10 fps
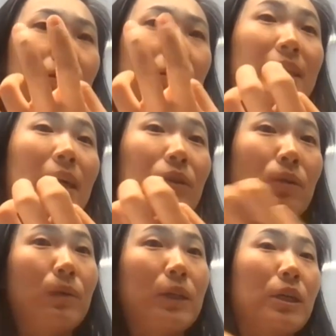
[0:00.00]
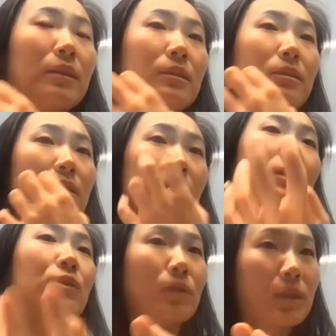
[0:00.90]
to tell you which are the
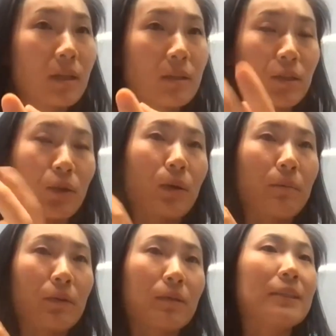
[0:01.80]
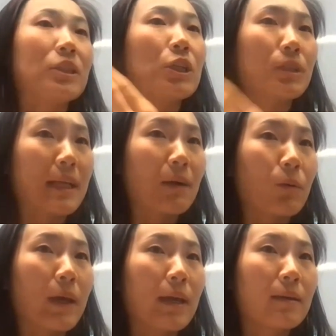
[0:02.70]
data sources. So we build lineage that
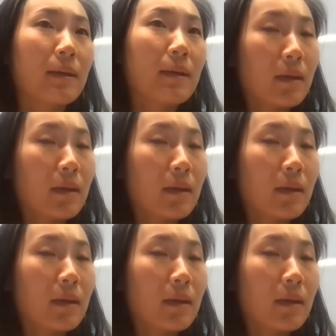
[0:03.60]
way.